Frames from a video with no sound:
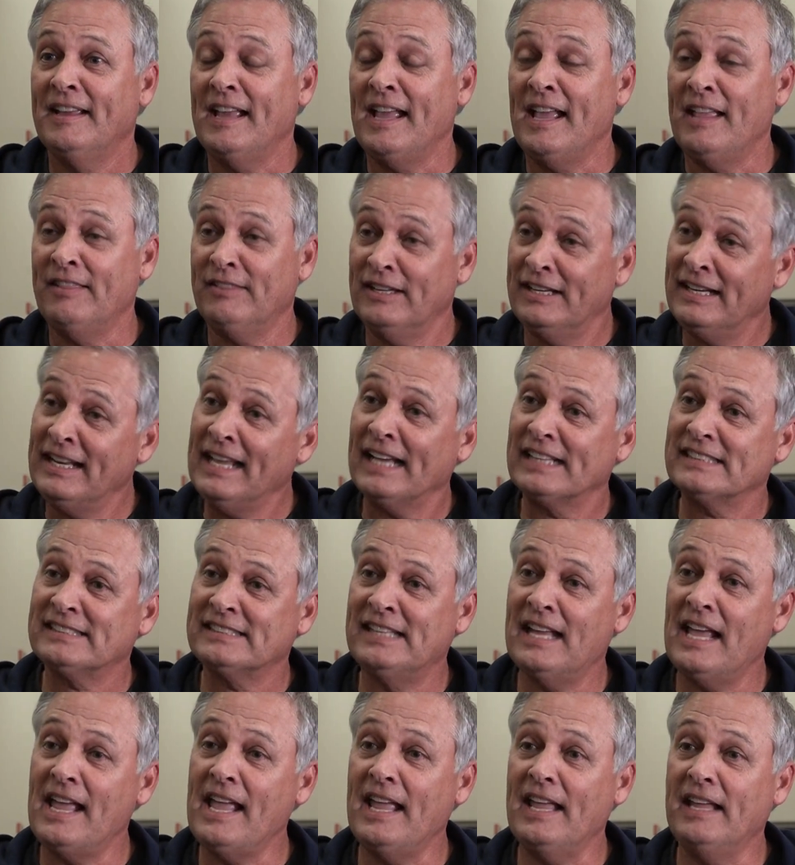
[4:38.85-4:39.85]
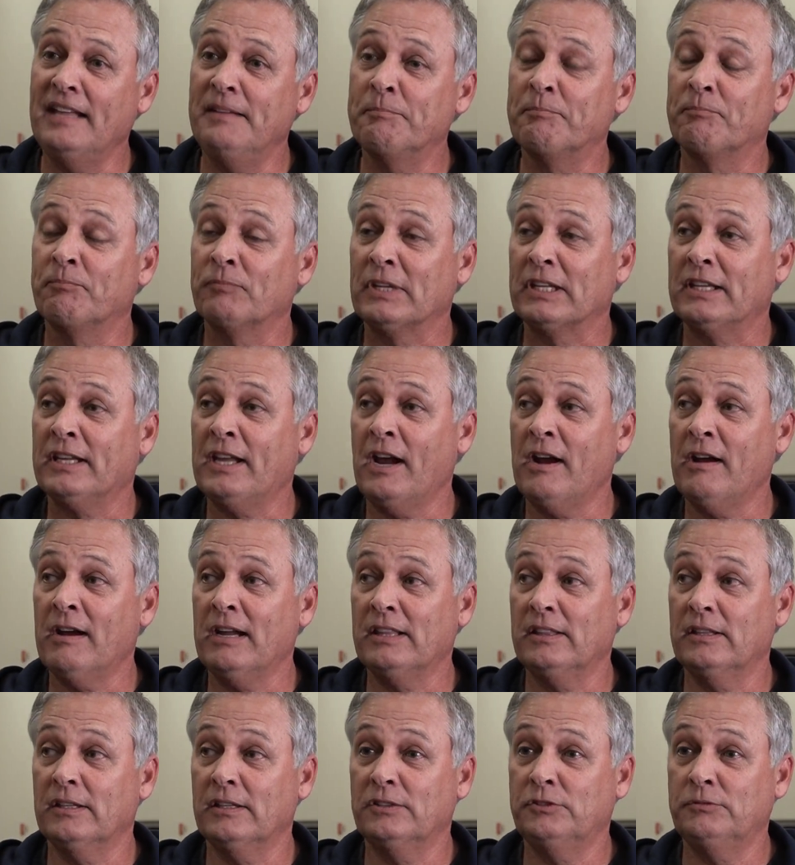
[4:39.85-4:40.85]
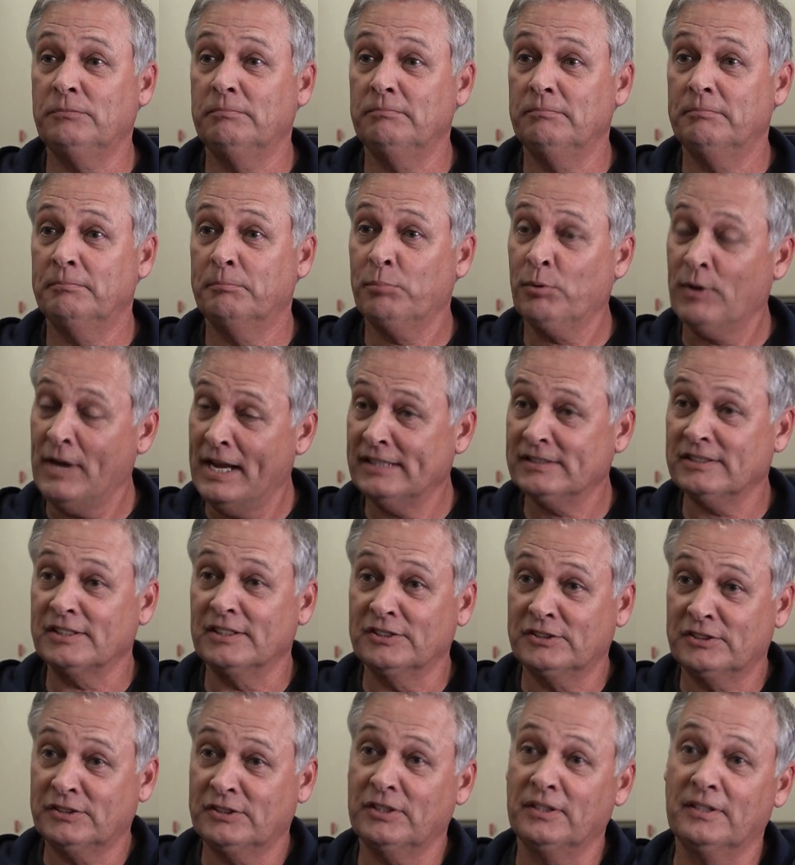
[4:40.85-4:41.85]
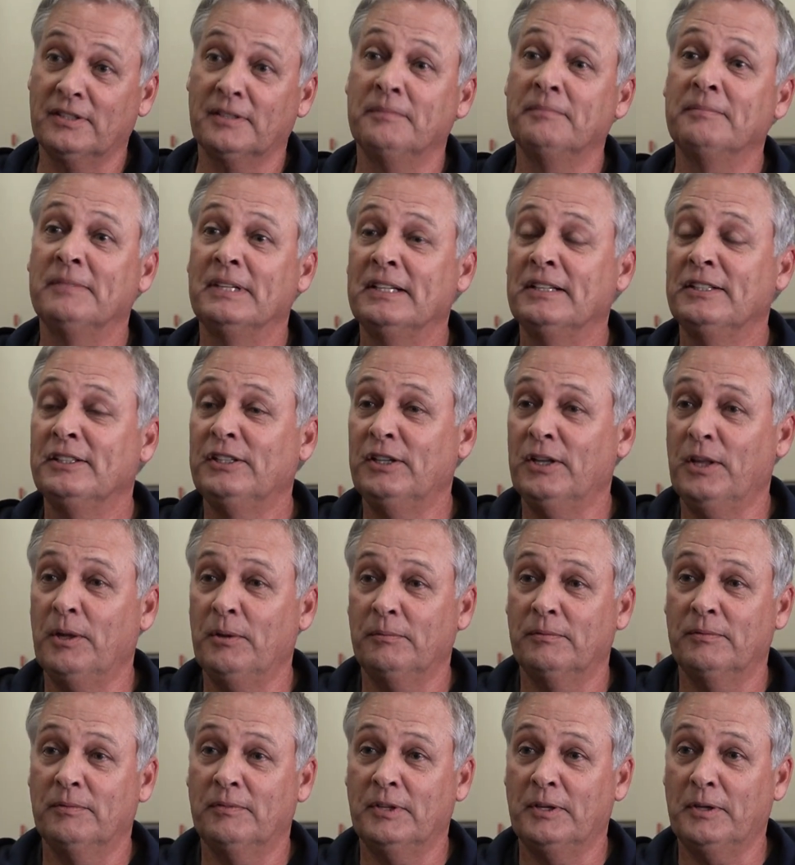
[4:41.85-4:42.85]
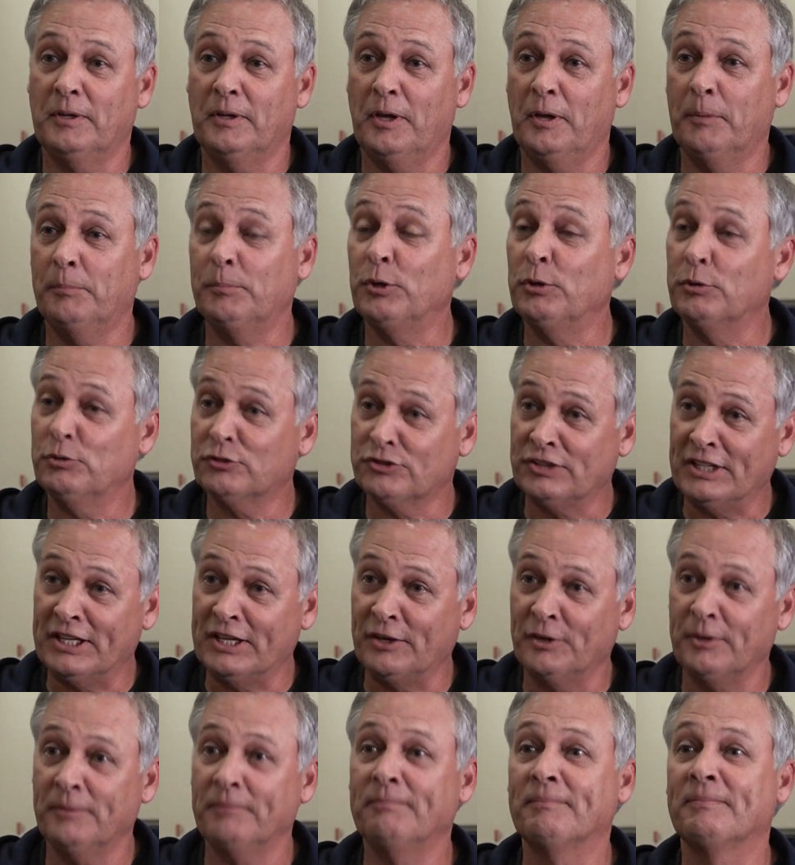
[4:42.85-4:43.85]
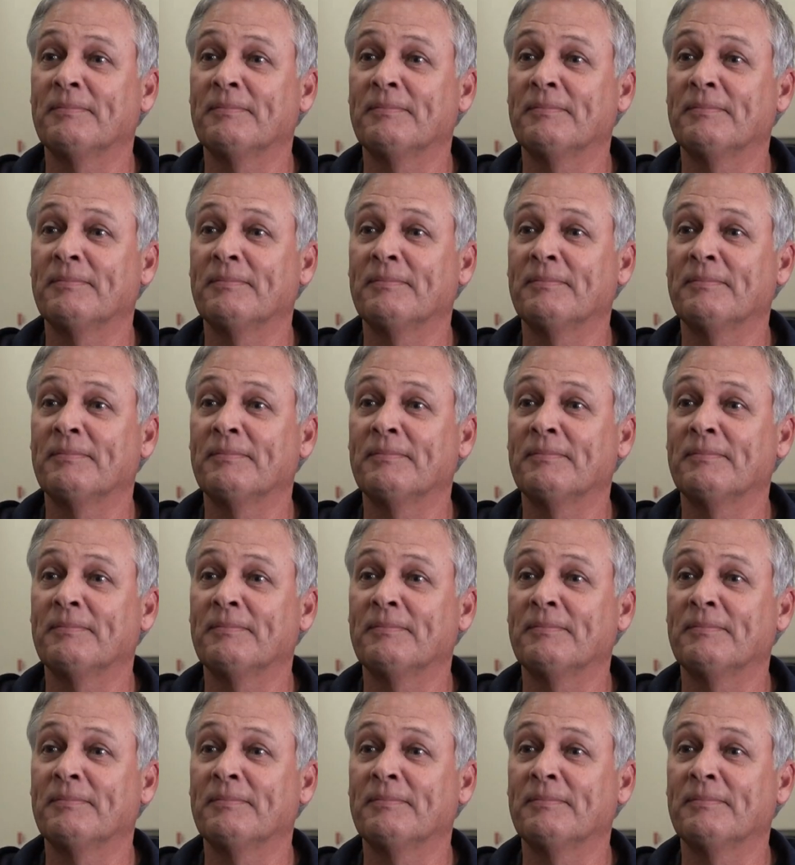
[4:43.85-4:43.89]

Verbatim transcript: and the next day carrying the presents to the, you know, the abuse center,